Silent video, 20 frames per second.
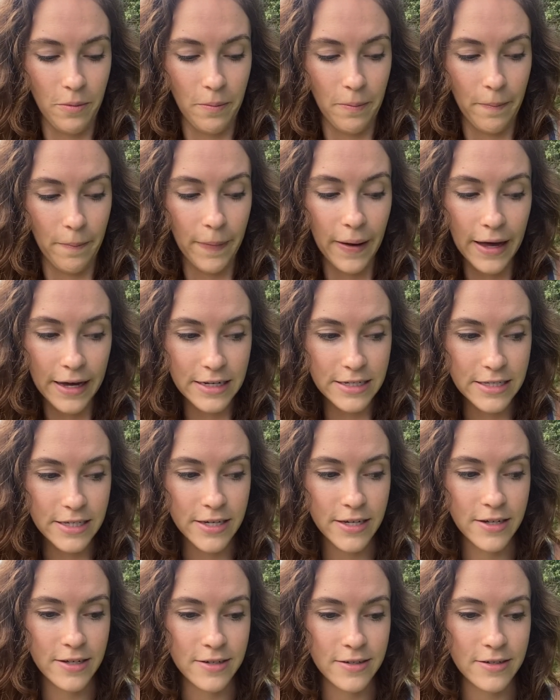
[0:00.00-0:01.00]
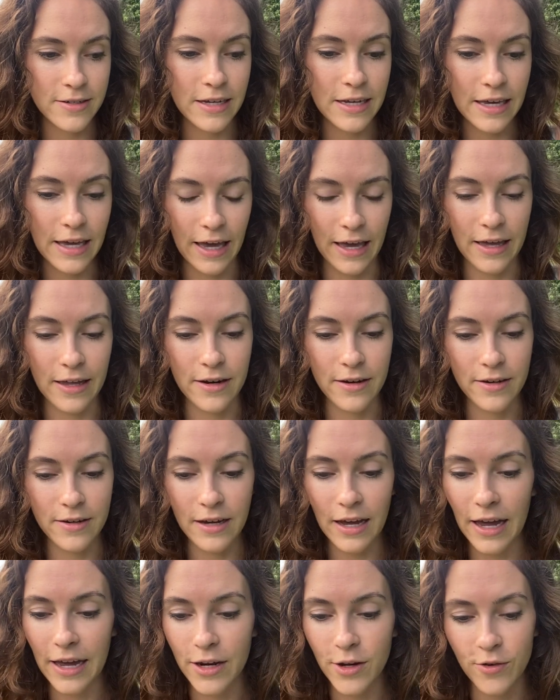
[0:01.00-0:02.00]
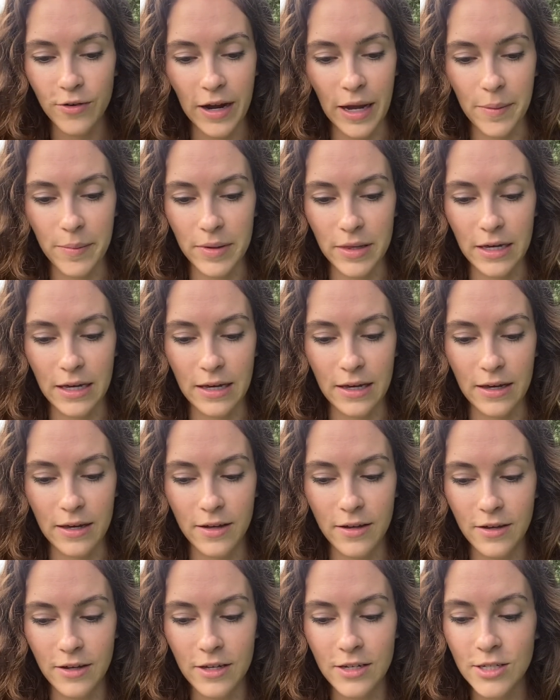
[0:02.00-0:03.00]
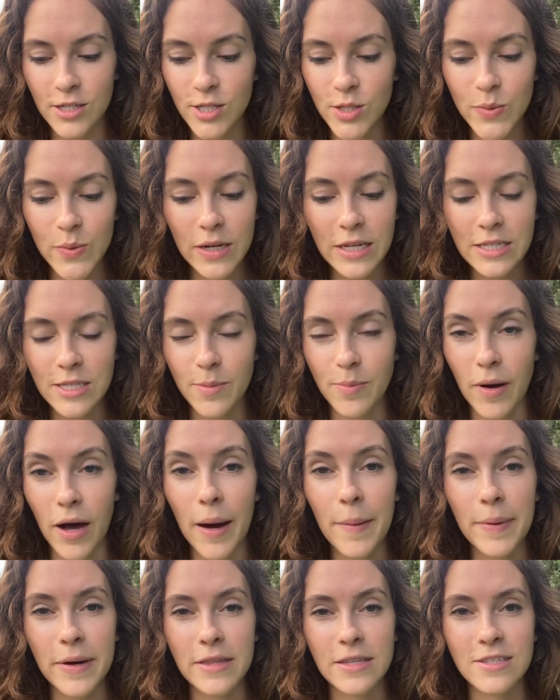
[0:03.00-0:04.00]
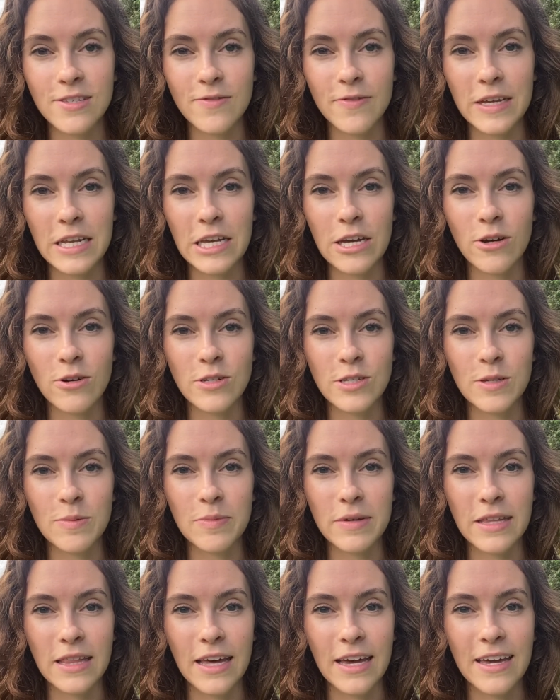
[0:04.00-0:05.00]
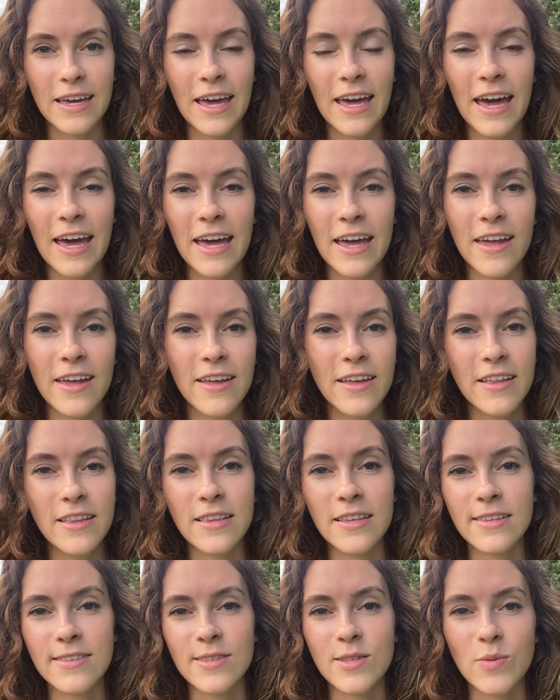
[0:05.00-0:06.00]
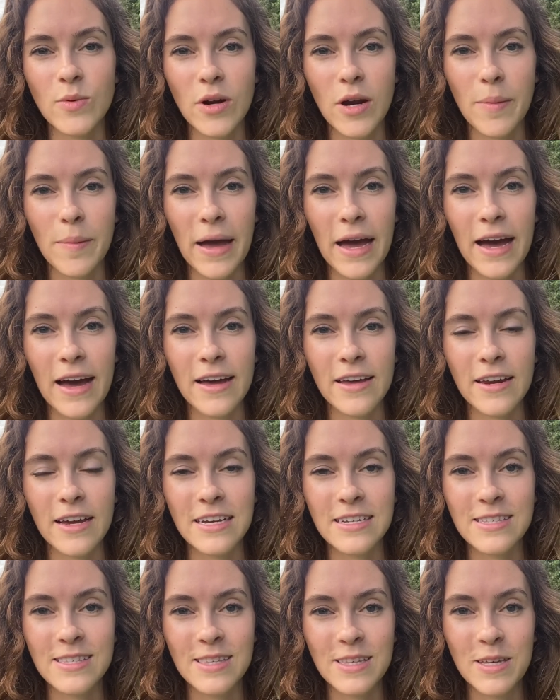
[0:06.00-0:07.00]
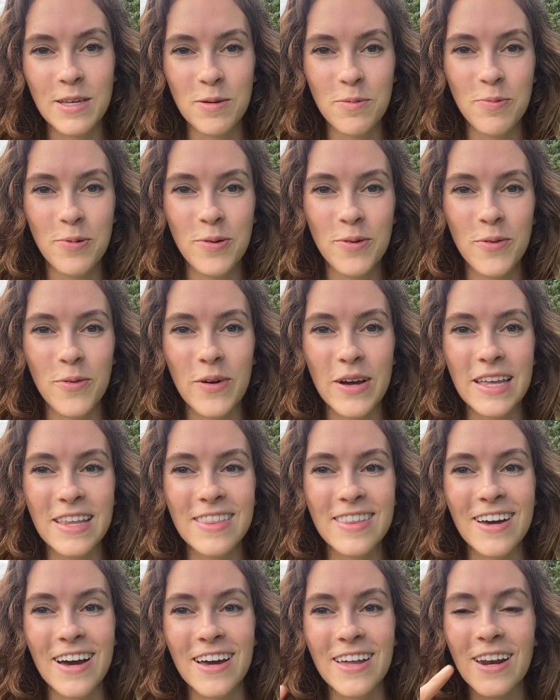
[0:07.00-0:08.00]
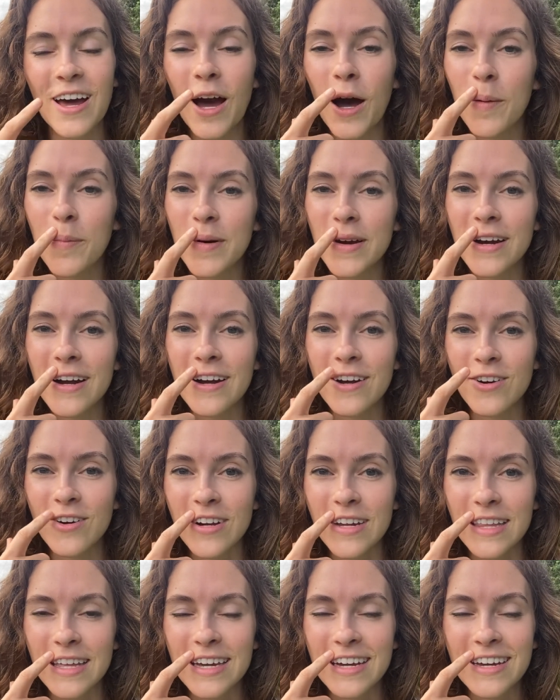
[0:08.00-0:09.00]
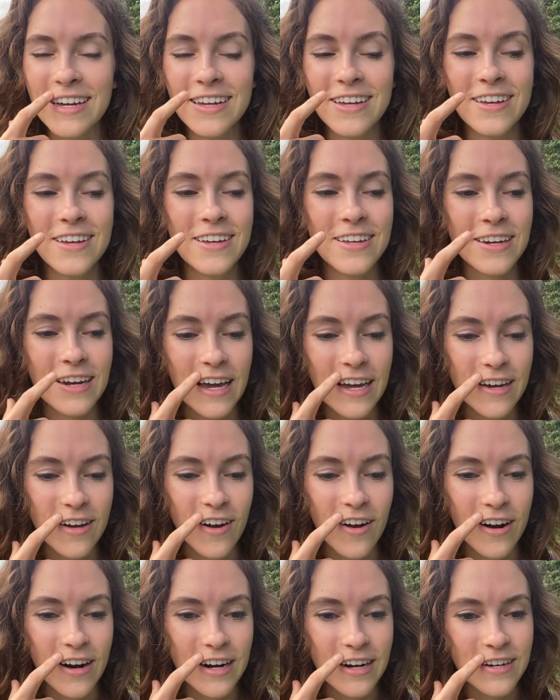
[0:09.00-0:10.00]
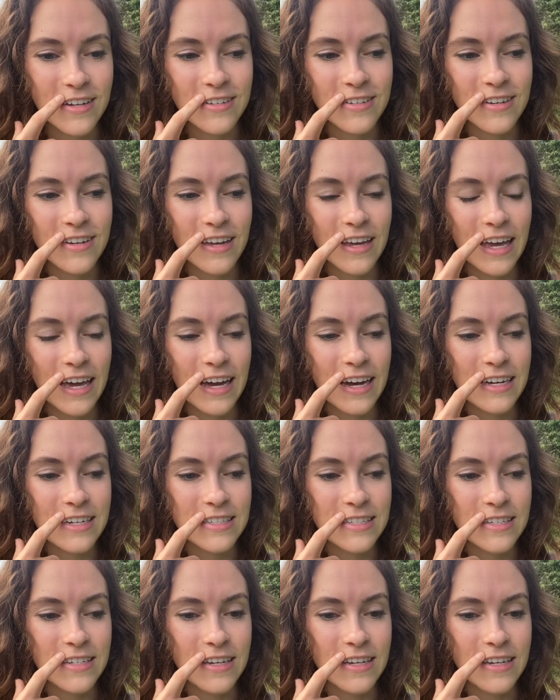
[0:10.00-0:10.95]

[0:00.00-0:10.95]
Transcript: but again, kind of rambling. Just wanted to pop on this video to be like, hey, this is where I'm at. I sleep with an upper acrylic night guard, and